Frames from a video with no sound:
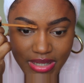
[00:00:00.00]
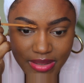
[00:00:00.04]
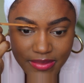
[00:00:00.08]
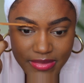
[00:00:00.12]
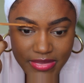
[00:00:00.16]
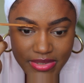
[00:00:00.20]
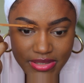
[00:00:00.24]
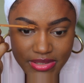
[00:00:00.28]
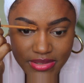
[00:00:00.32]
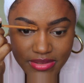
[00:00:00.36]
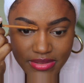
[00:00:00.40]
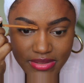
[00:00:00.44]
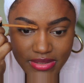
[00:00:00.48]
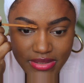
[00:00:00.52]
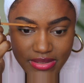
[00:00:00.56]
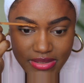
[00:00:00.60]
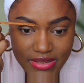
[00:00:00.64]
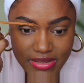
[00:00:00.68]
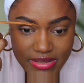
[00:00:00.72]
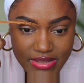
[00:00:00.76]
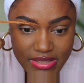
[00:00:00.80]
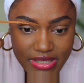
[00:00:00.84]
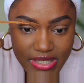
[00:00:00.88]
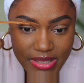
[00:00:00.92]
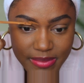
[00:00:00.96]
I'm just using
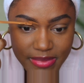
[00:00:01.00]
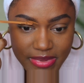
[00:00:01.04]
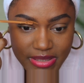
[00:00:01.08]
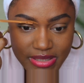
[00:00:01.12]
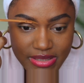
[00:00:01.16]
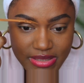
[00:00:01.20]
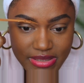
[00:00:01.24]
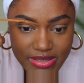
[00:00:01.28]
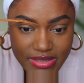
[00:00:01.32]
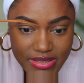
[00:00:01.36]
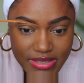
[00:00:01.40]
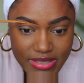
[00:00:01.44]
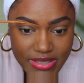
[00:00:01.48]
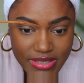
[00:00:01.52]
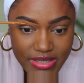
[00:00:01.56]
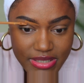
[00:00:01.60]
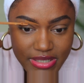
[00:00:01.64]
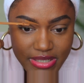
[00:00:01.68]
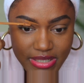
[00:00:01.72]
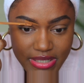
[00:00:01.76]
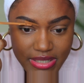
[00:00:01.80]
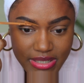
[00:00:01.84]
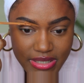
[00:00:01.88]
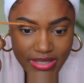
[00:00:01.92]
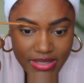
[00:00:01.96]
the same
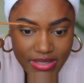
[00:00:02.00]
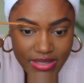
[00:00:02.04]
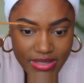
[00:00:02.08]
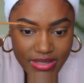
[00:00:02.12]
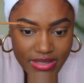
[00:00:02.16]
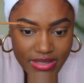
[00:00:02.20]
concealer